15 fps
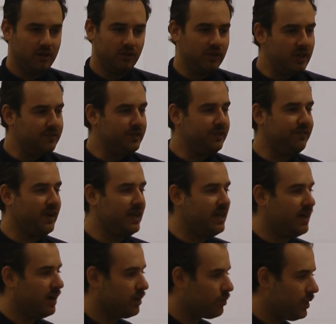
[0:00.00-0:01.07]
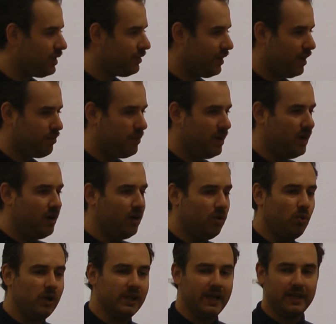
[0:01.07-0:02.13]
even if I cannot read them,
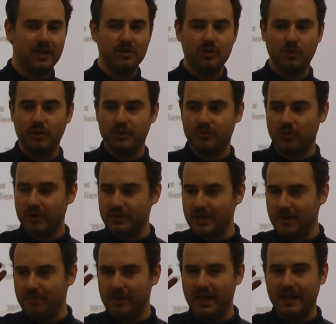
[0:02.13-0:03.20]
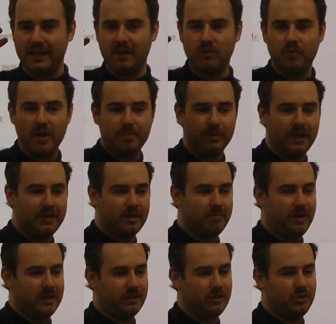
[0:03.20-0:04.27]
what I can do is, for example, I can replay that
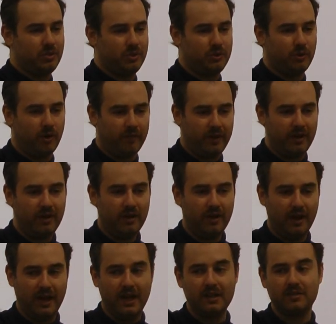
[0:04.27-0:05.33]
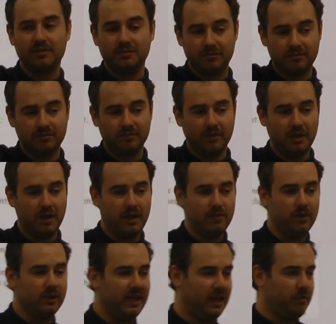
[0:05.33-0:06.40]
message to the server and he
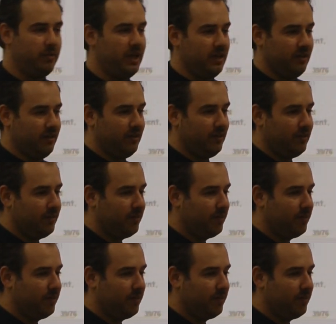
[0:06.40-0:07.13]
will let me in.